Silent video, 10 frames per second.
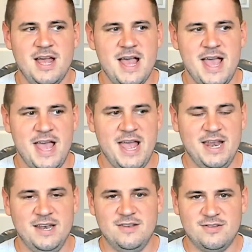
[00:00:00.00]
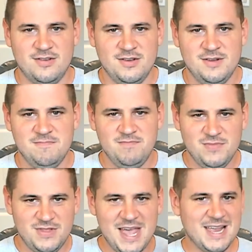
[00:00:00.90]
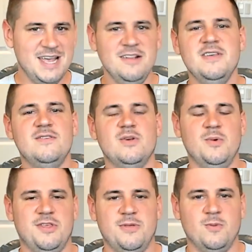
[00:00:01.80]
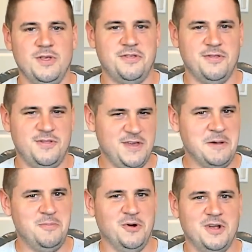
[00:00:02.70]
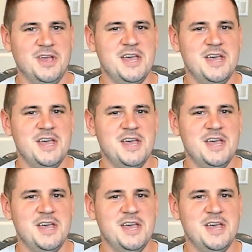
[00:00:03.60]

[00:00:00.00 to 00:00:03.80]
and that kind of leaves you with ThinkBook.